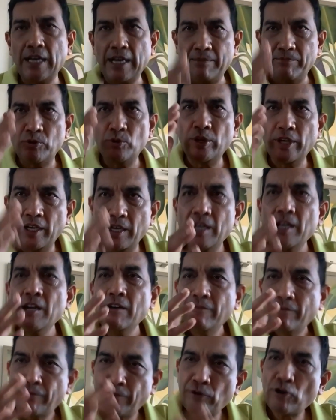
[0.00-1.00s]
I'm cooking
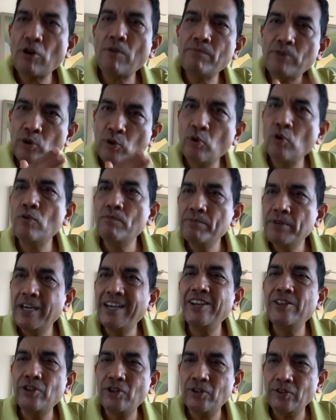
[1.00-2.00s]
from home
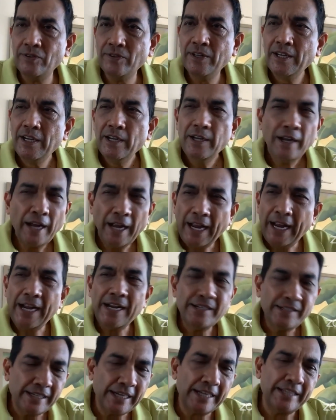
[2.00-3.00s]
kitchen.
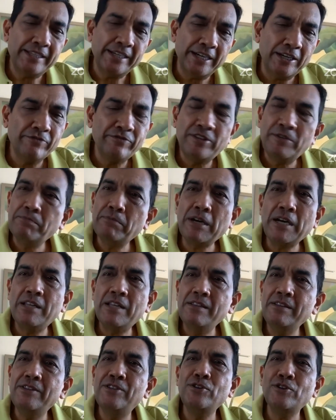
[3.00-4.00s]
And at the end of the
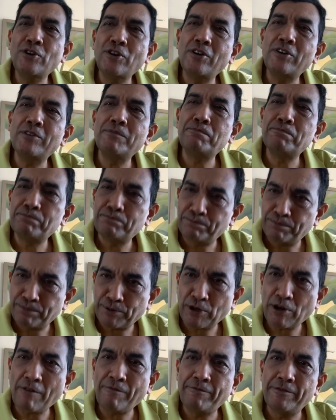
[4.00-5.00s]
month, your
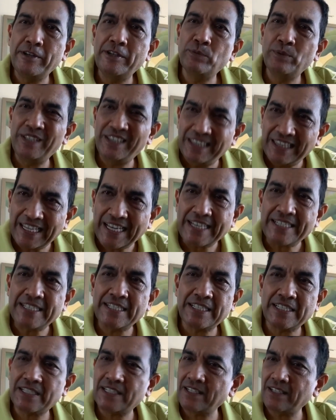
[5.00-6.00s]
profit with
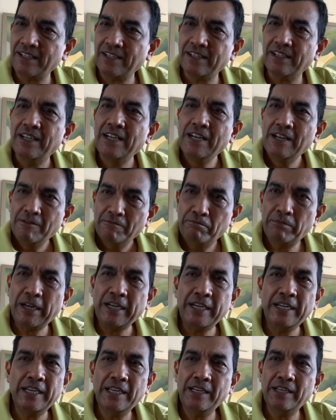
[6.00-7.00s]
less uh,
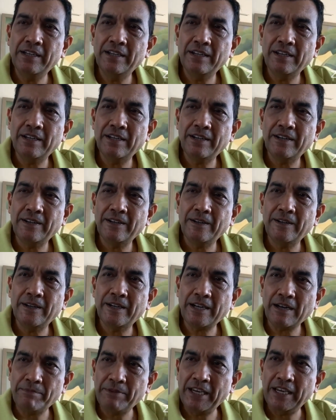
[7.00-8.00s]
money uh,
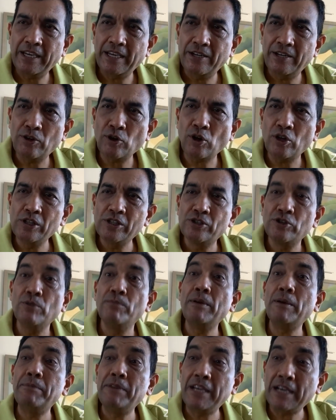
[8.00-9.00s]
coming in also
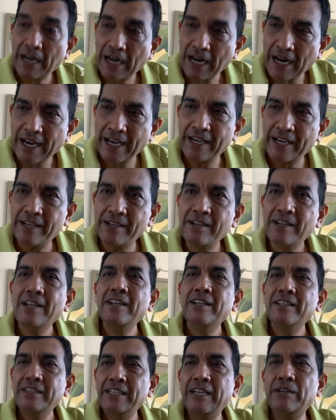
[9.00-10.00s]
may be higher
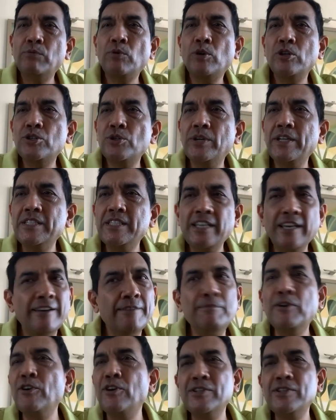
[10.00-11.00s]
than what you can save
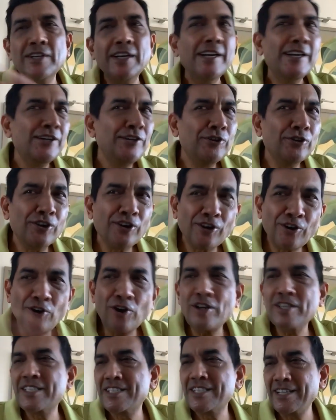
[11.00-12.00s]
because your
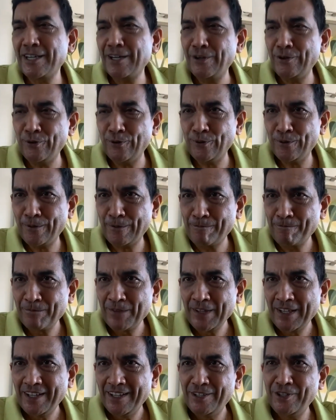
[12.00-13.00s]
costs are low.
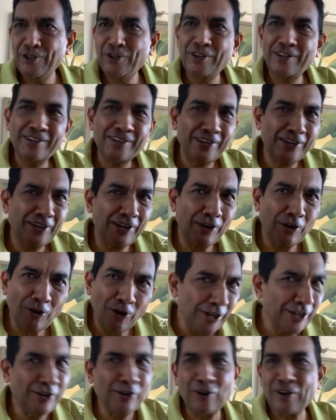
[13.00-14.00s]
Your
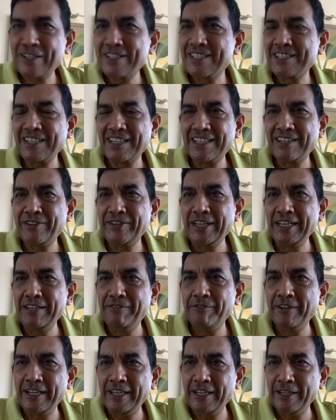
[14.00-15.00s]
all costs are really
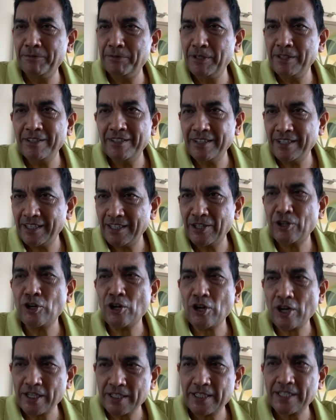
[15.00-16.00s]
variable uh,
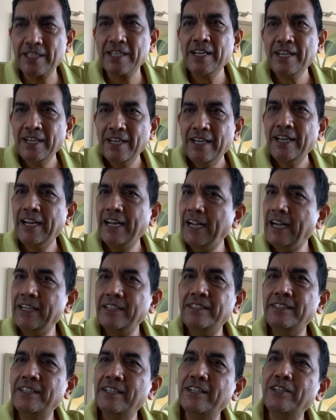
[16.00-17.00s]
costs
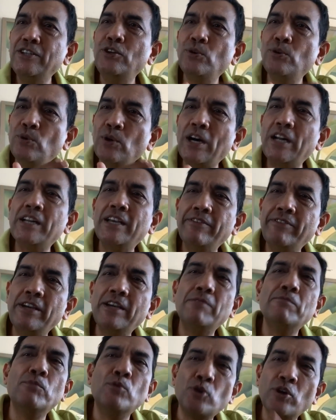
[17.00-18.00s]
and uh, you are
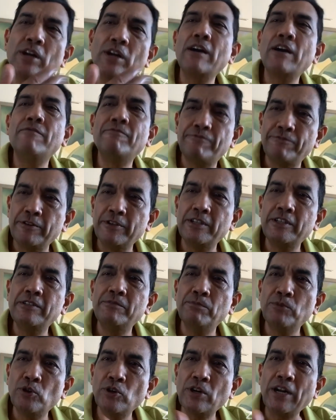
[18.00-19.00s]
giving more comfort,
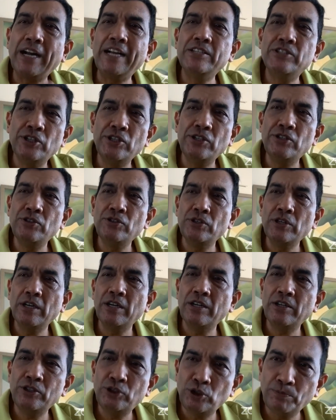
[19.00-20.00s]
more hygiene
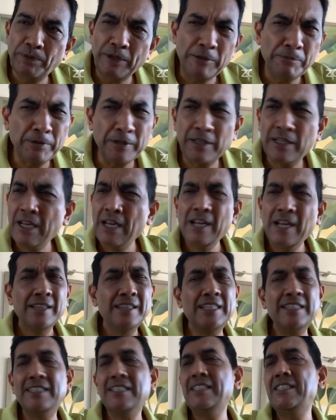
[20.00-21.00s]
uh, to people.
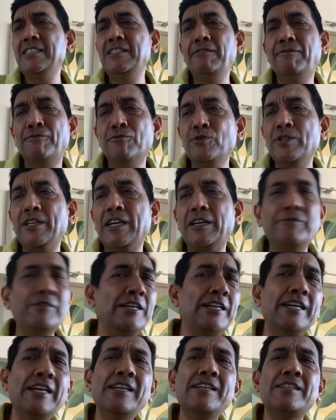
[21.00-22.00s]
That this is the food that we
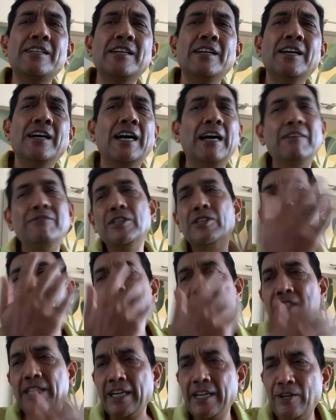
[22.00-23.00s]
eat. I've just
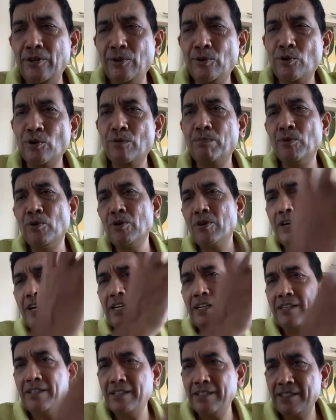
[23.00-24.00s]
decided to cook more,
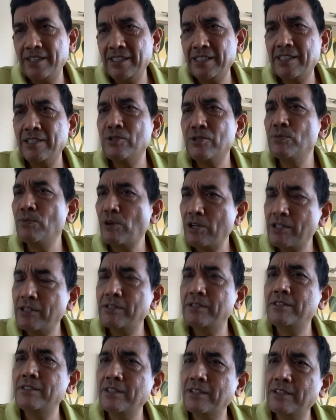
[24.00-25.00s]
and uh, this is what
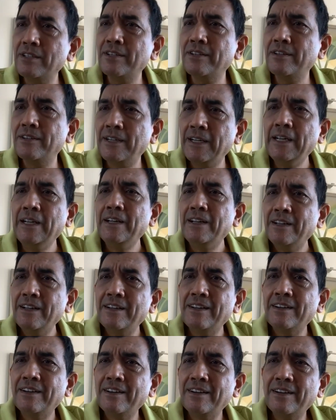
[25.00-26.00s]
uh,
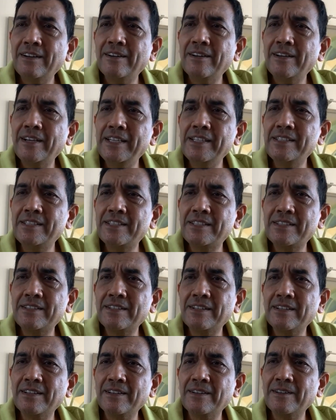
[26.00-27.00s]
uh, is
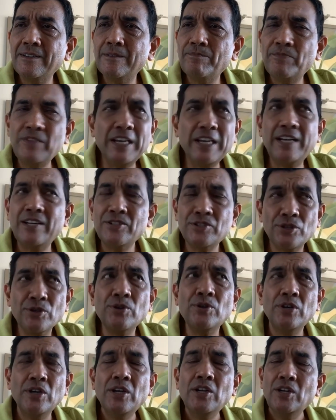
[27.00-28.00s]
uh, there.
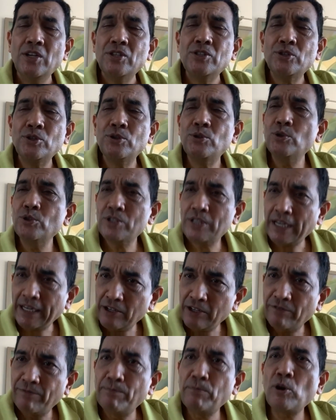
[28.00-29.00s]
So, so those
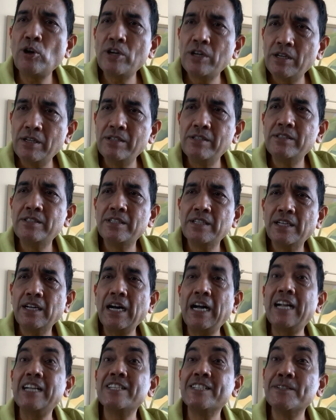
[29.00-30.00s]
kind of models
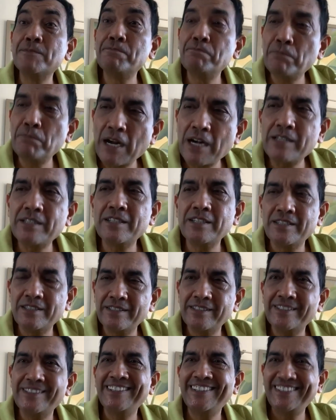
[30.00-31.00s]
are
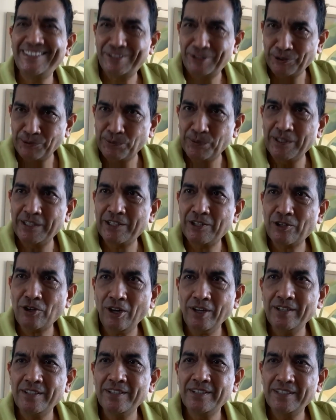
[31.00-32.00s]
smarter to yeah. work
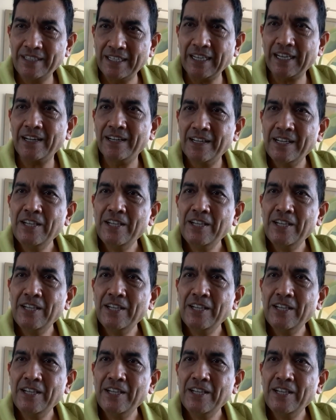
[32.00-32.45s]
on. Yeah.